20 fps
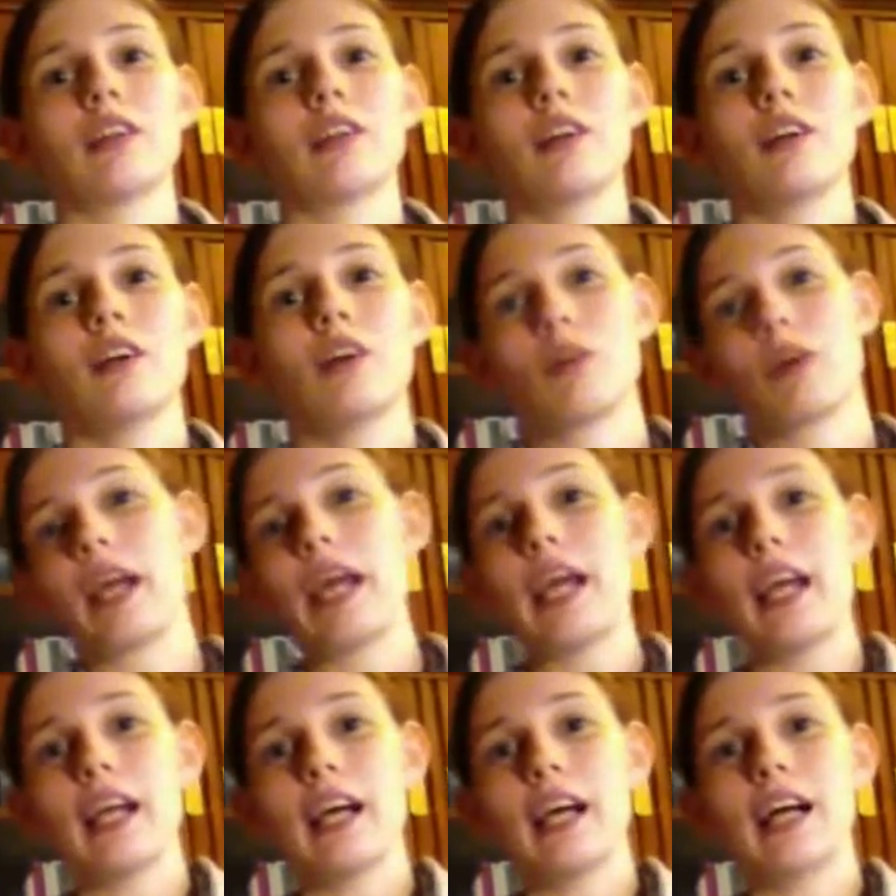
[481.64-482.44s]
oh,
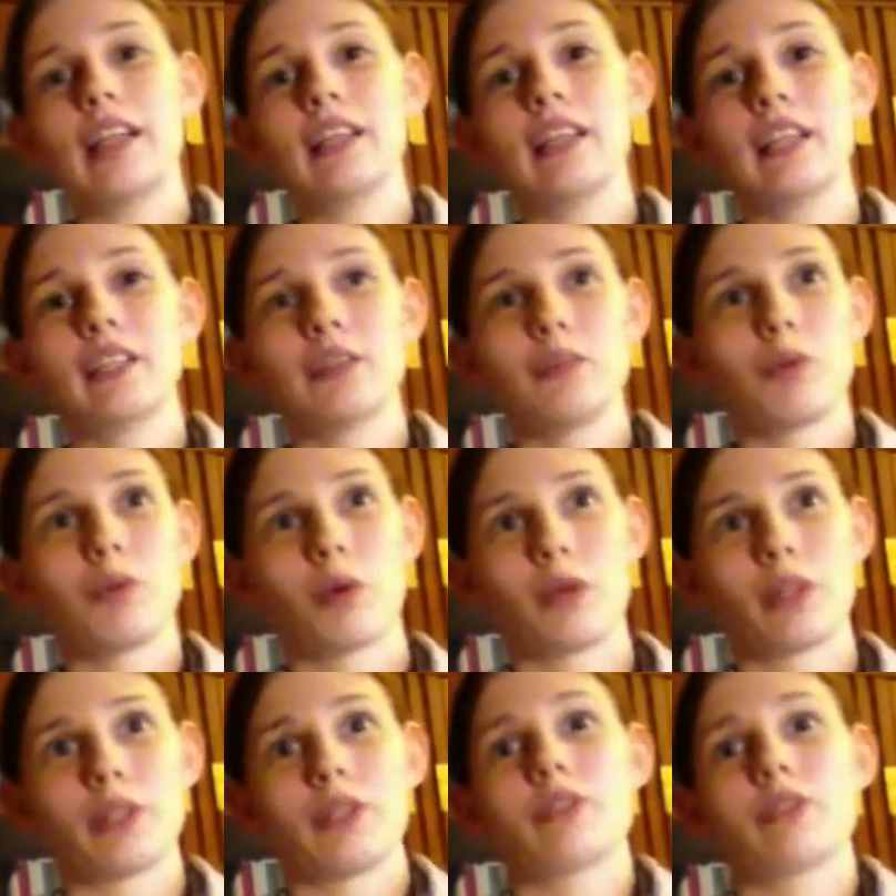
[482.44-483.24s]
hey, I like
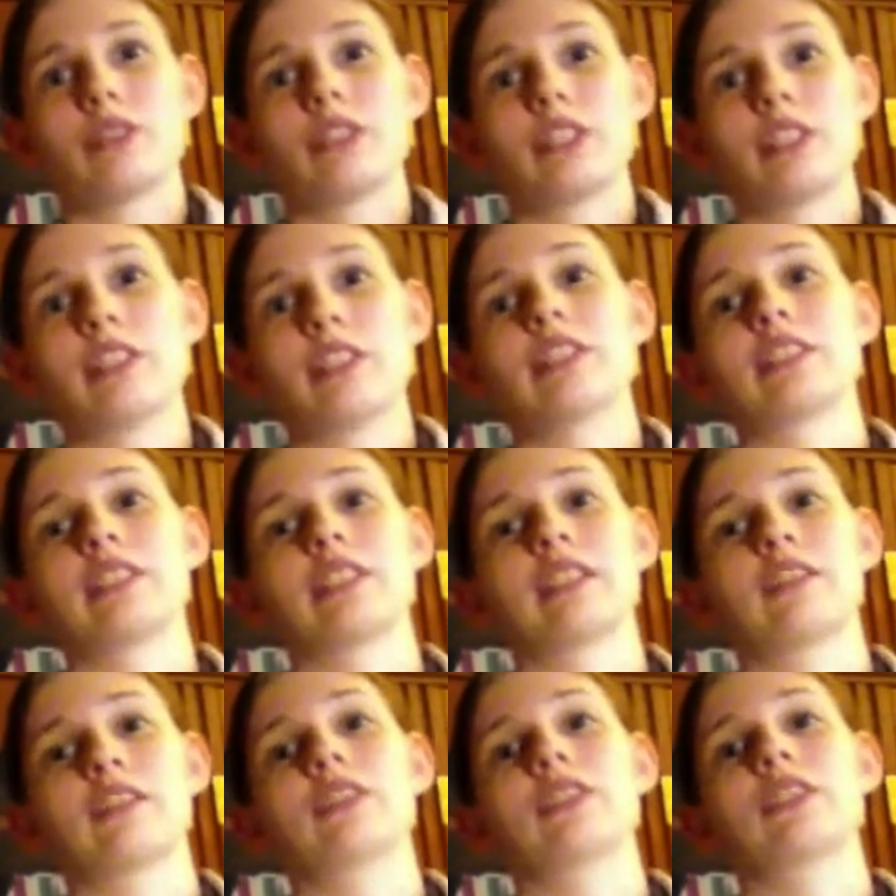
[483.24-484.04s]
warriors and this
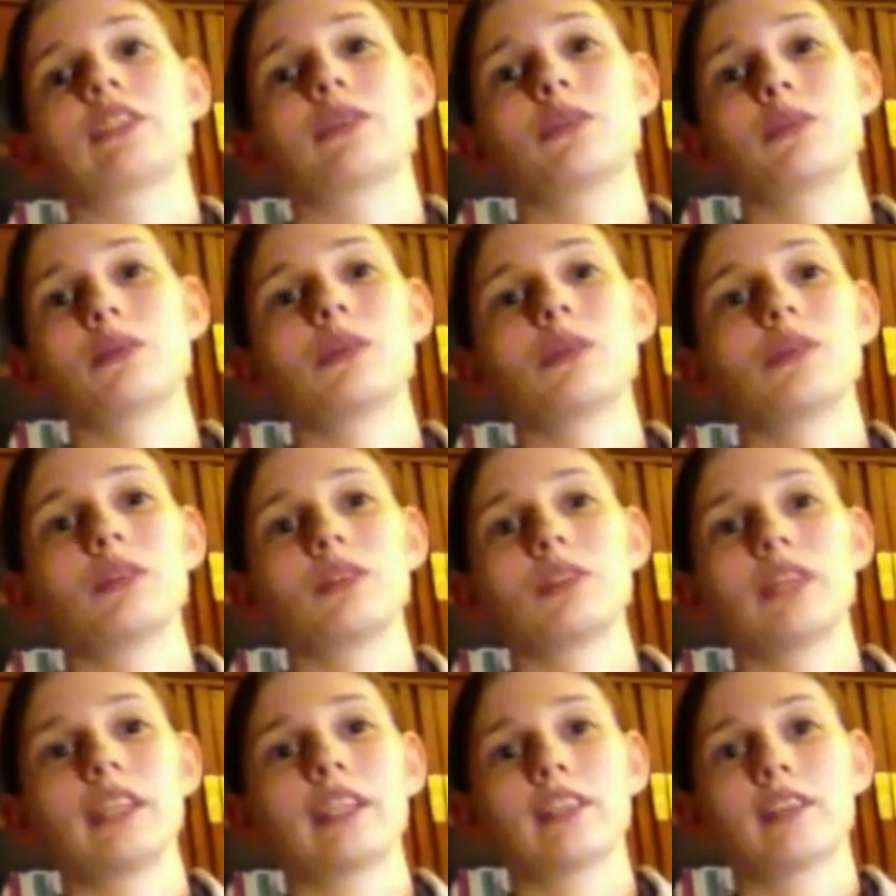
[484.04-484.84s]
sounds cool,
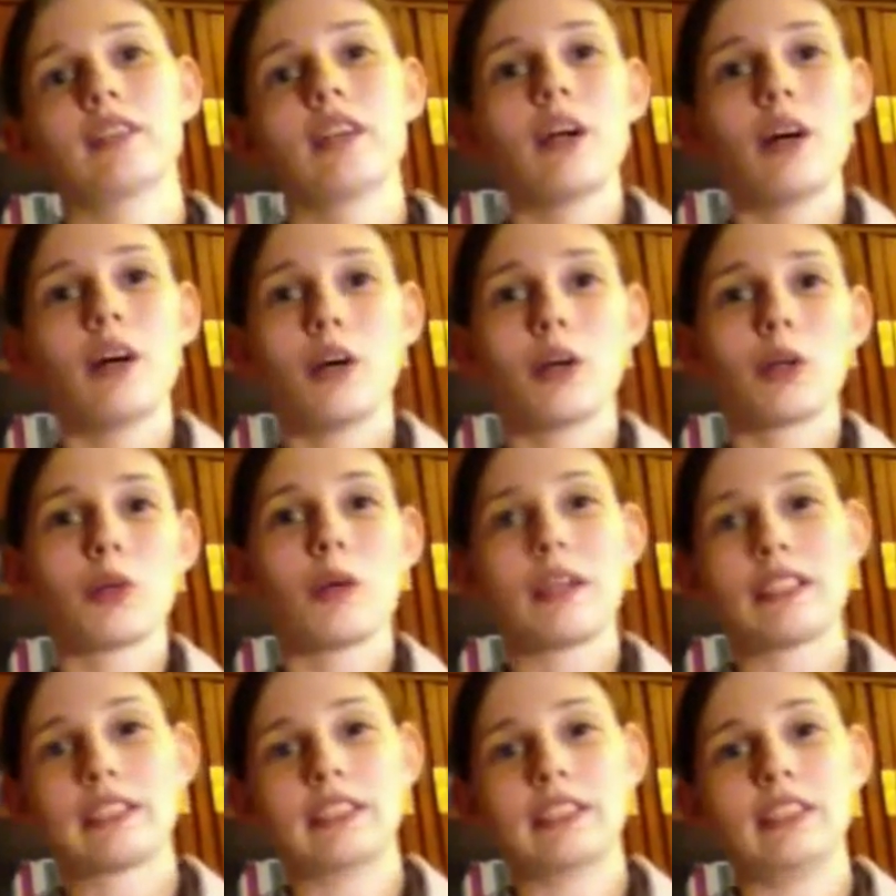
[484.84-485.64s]
like a
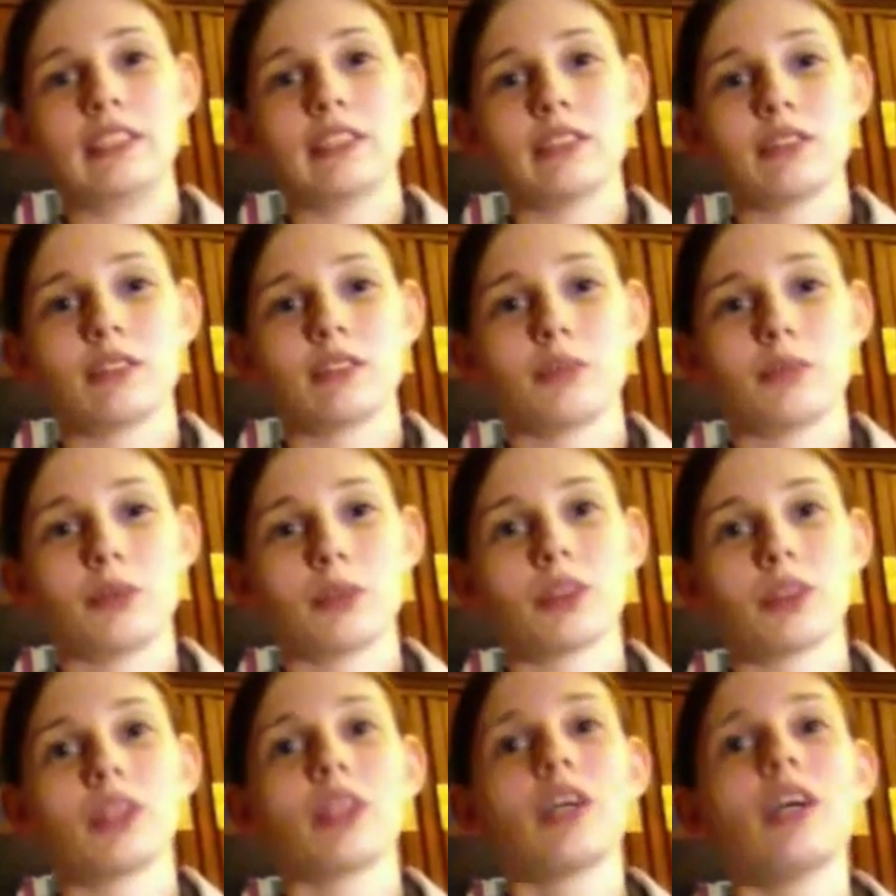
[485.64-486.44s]
questy sort of
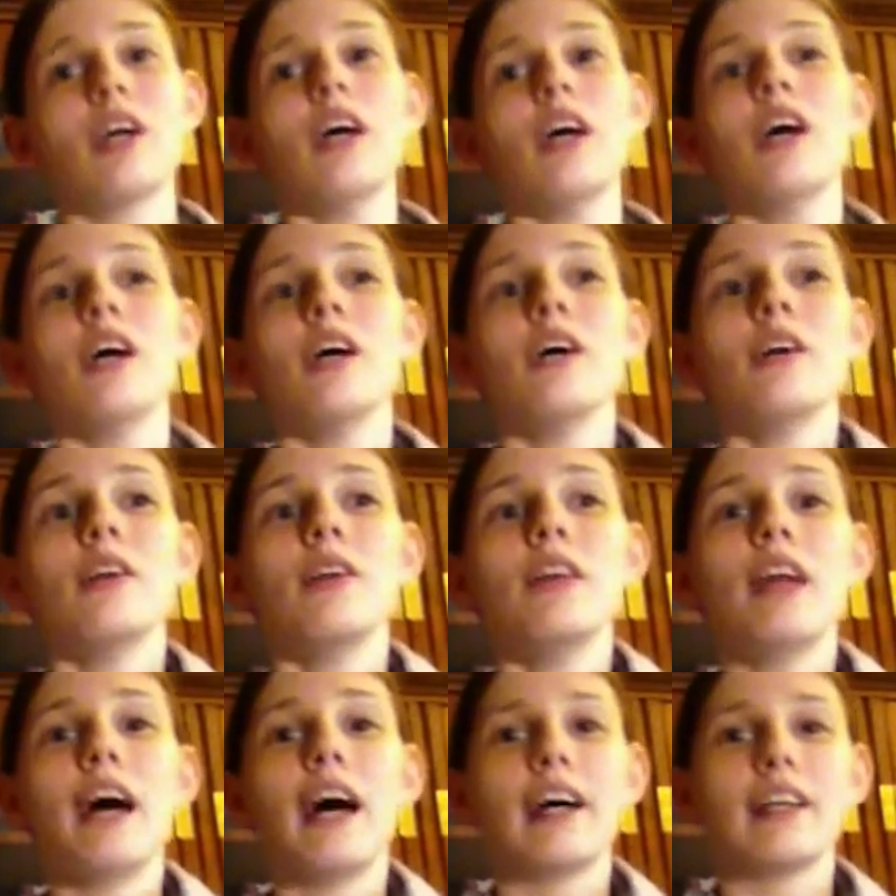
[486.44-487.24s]
book,
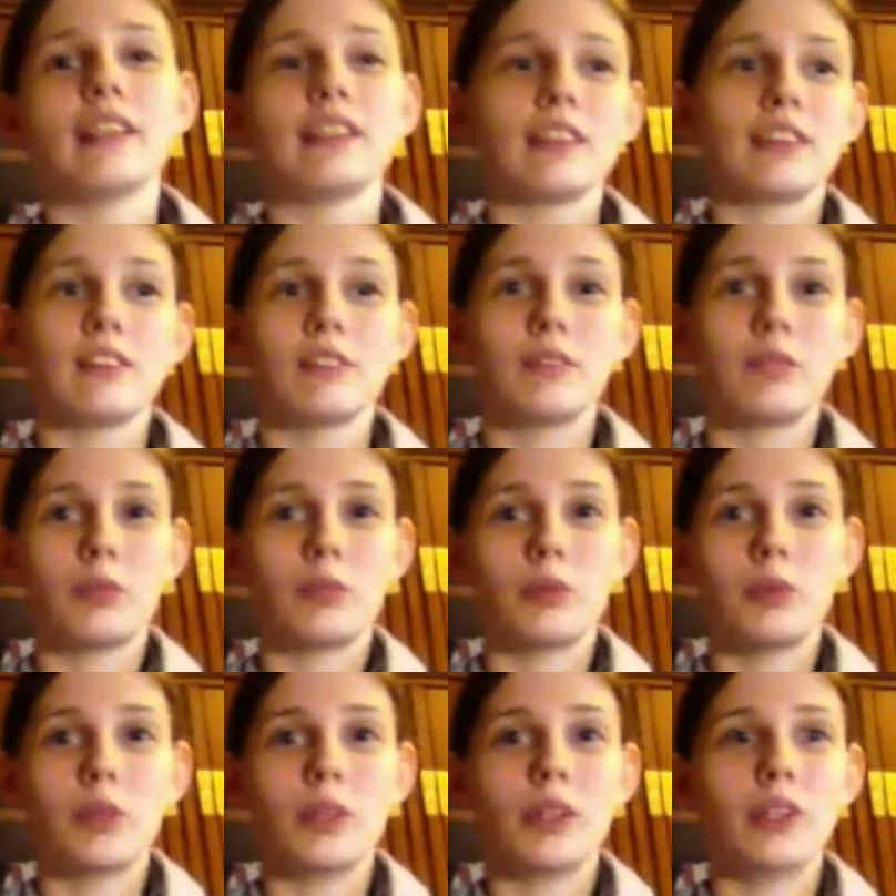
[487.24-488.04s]
that
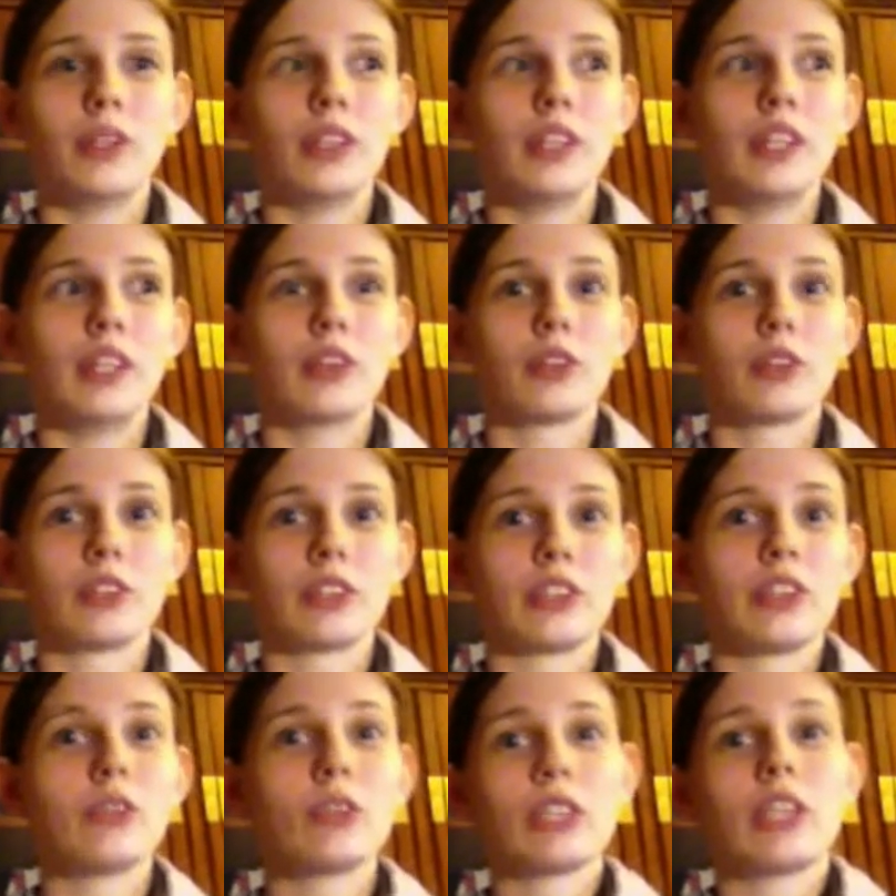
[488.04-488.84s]
would
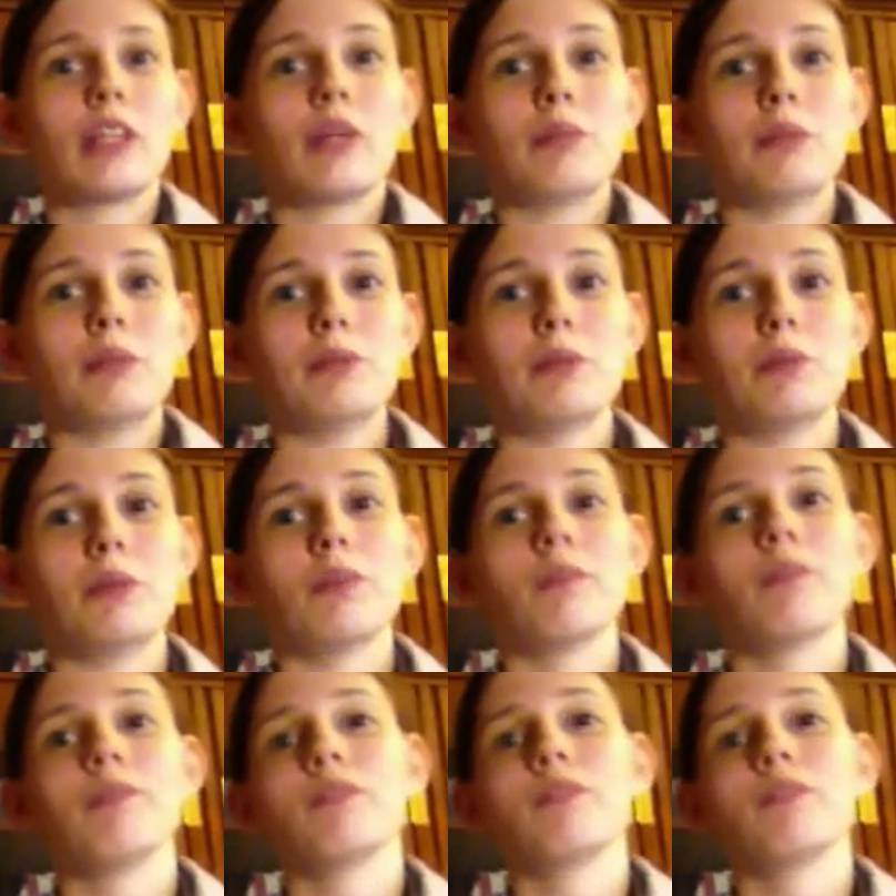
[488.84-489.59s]
interest those kind of people.